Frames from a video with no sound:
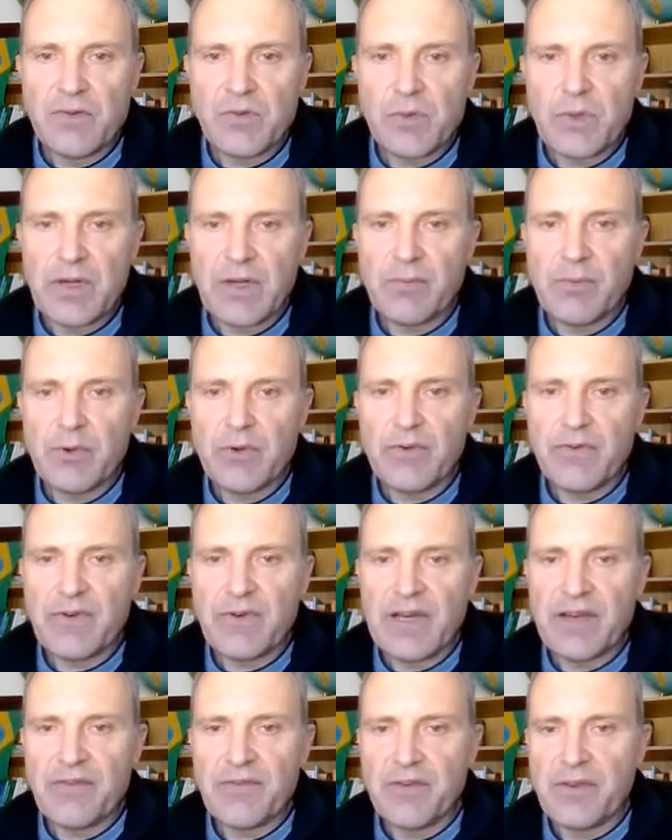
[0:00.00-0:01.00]

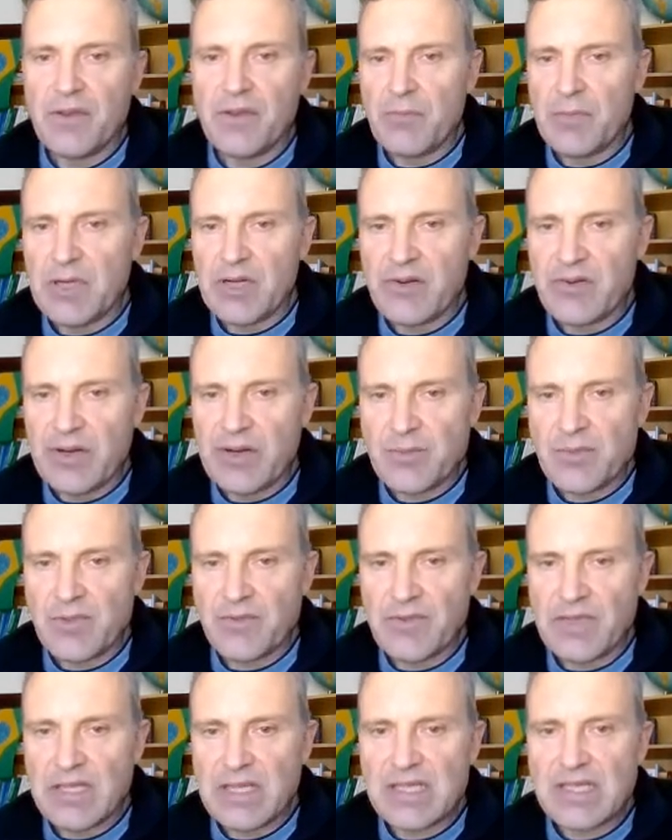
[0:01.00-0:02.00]
12.5 milligrams
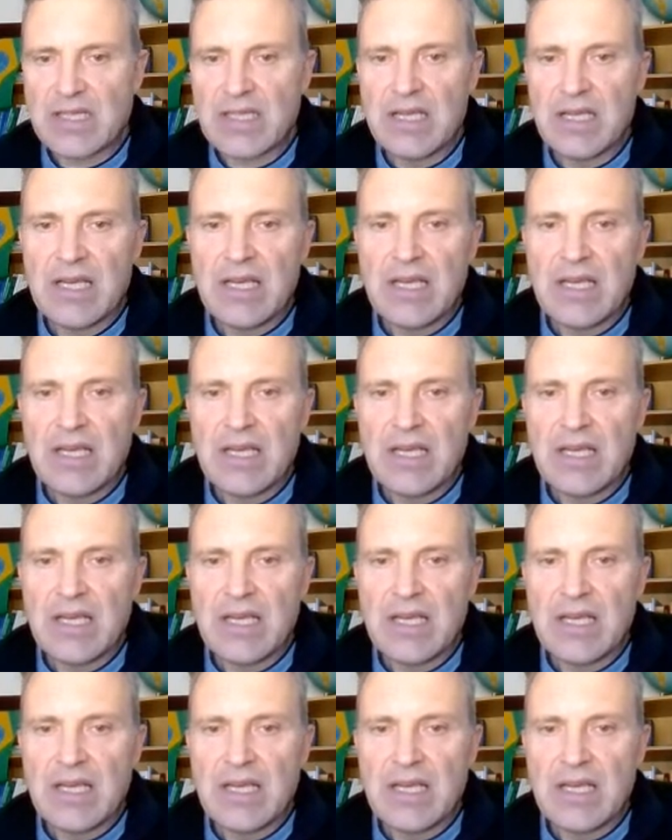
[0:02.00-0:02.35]
of this.